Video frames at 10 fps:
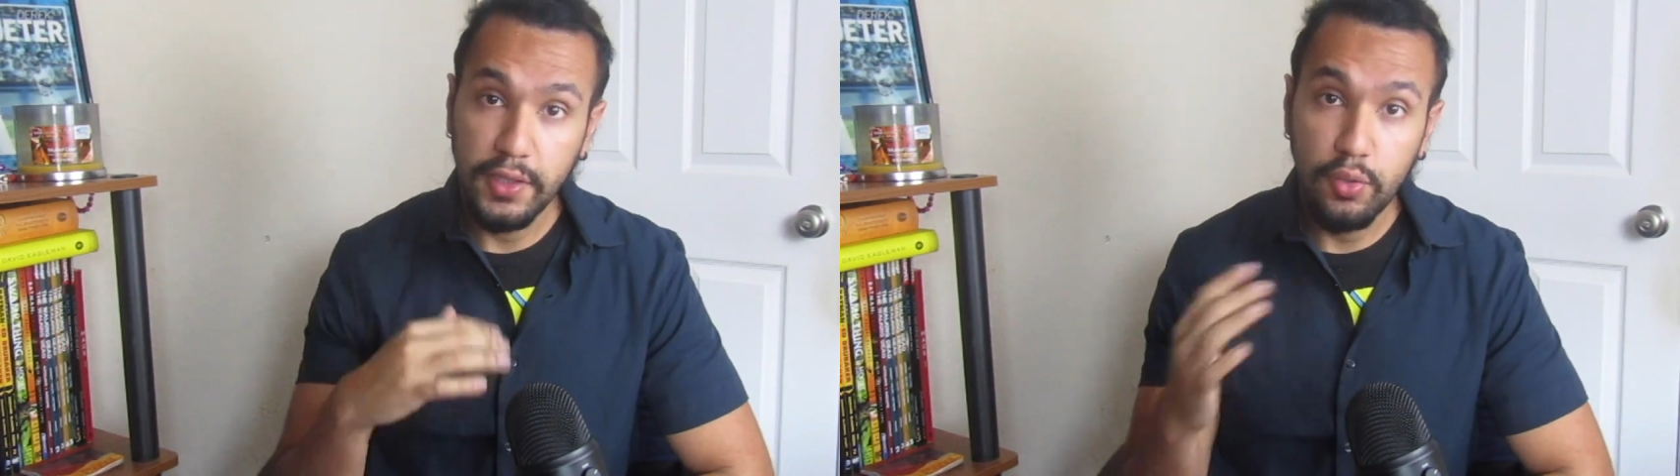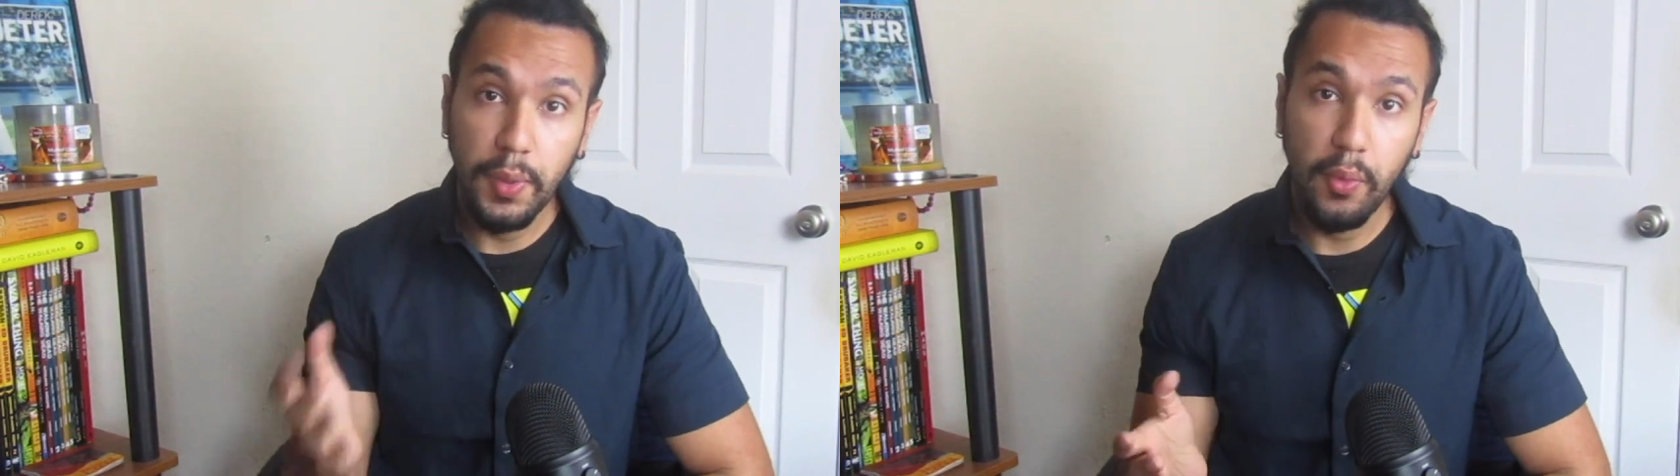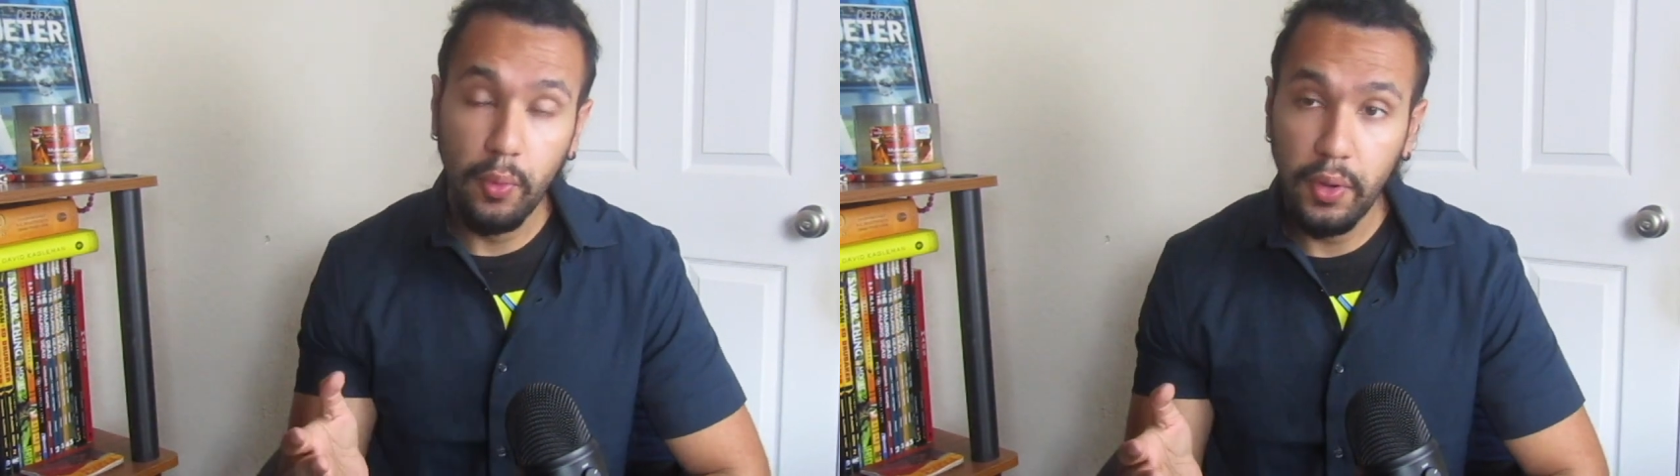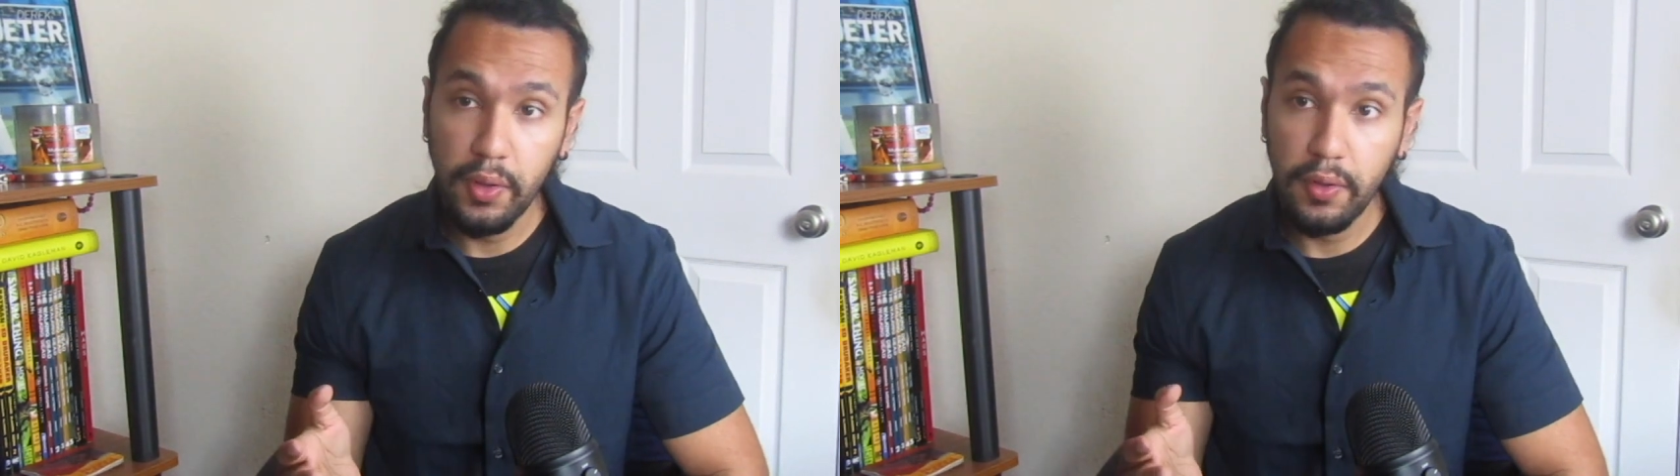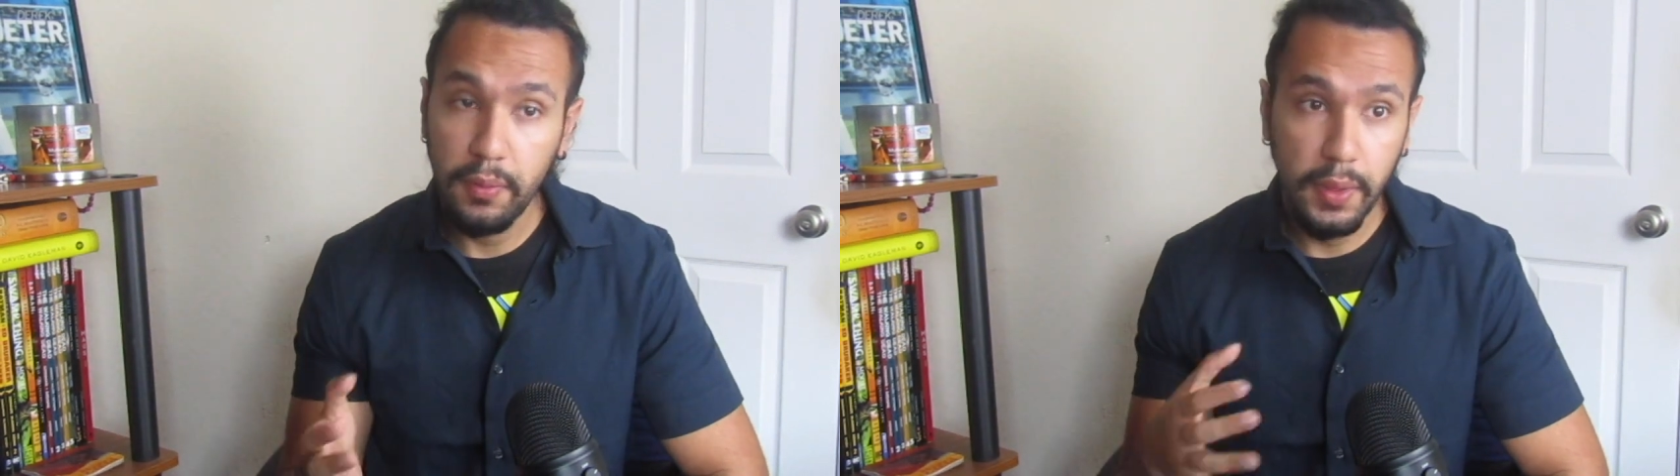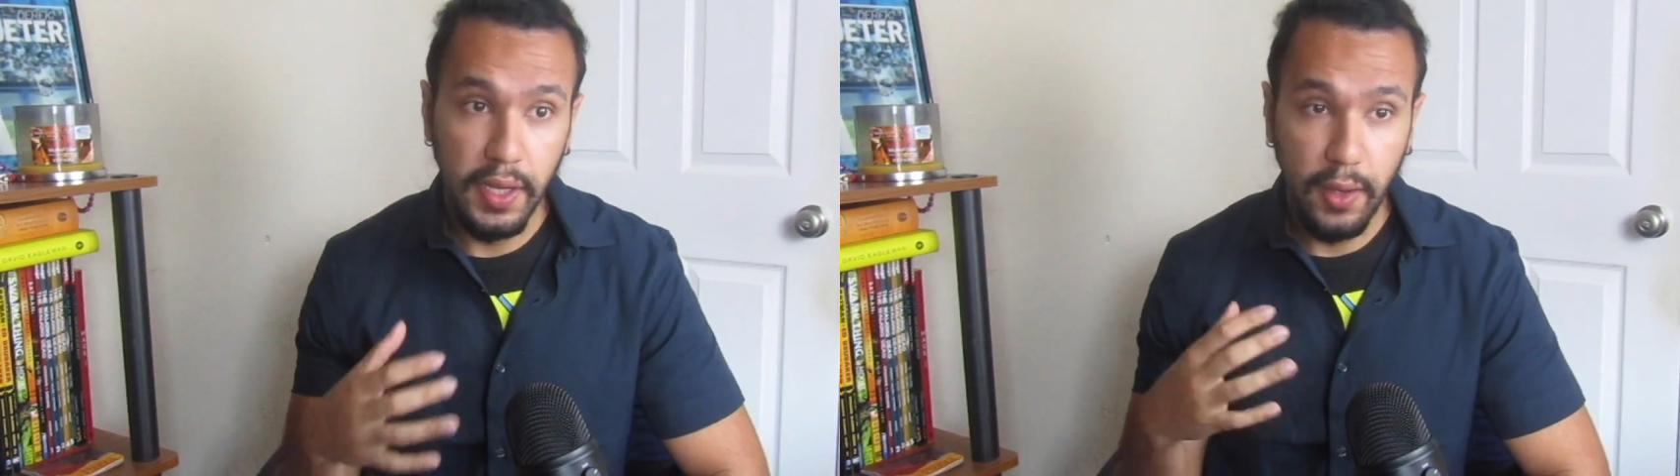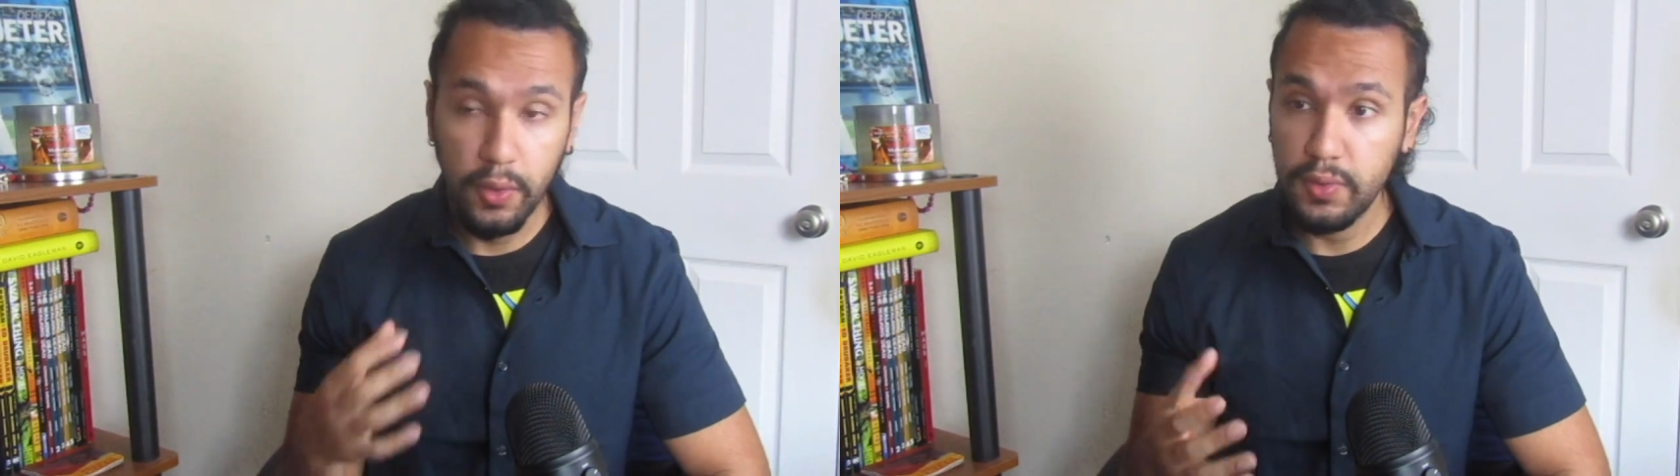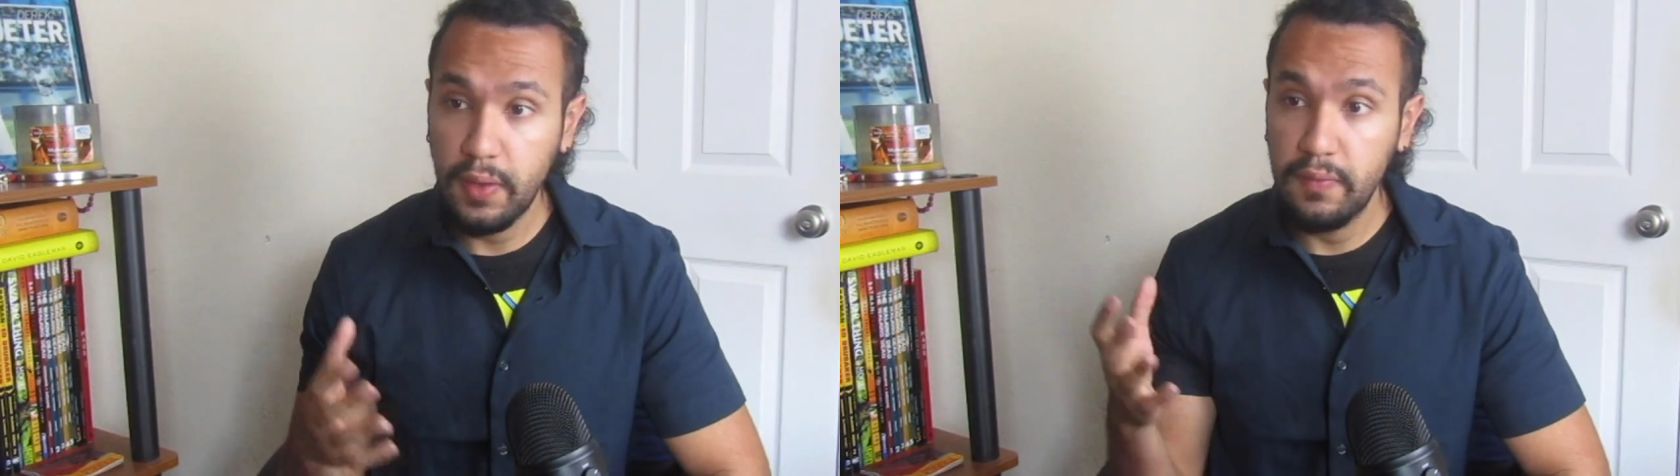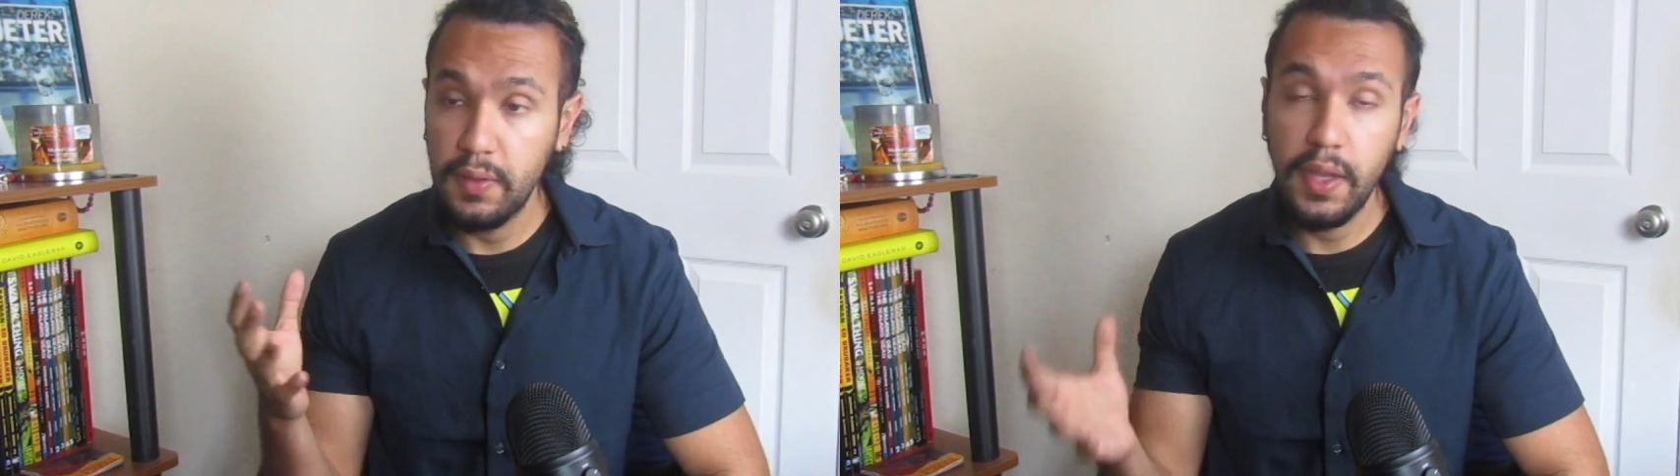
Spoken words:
I do my work, but I also have